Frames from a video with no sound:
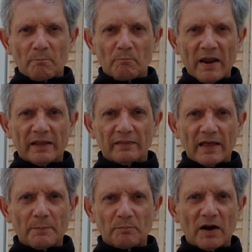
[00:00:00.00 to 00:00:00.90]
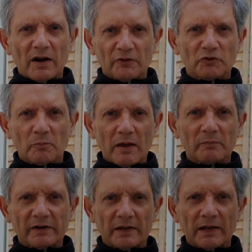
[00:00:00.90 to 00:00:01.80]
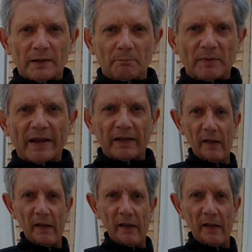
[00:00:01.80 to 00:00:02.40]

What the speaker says: Make that part of your memory bank.